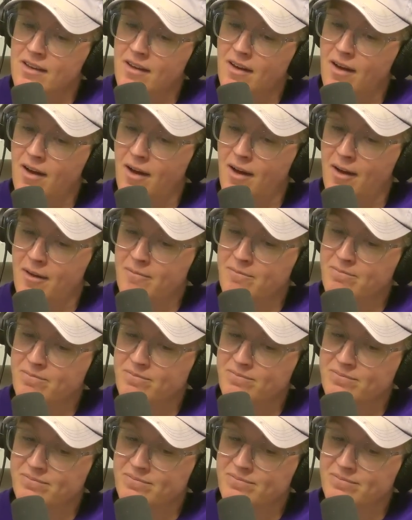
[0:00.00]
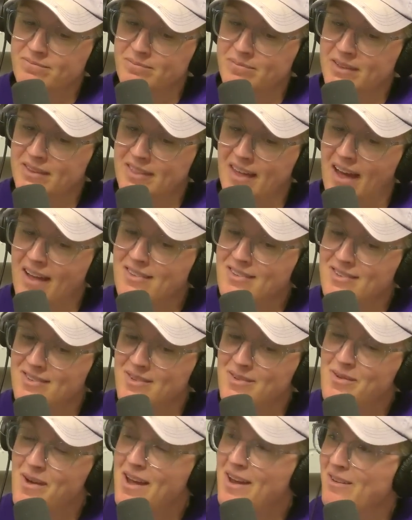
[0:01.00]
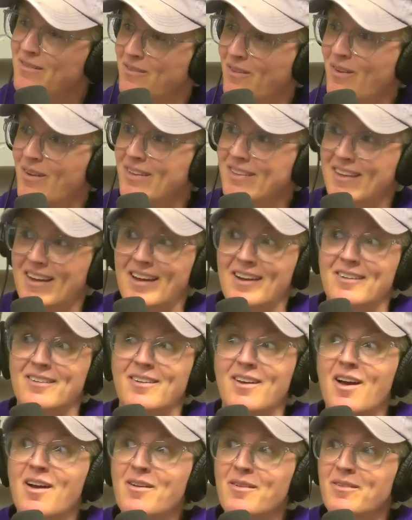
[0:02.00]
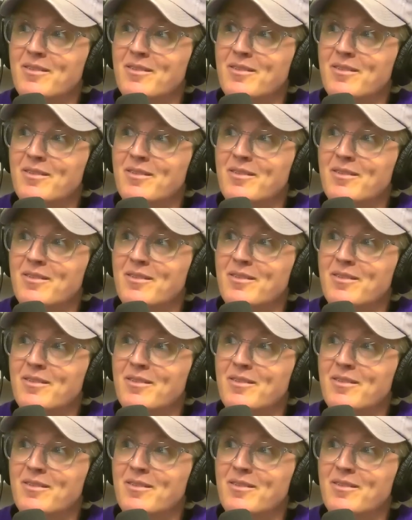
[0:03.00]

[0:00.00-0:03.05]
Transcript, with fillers: Um, but that's the way it rolled. I don't know.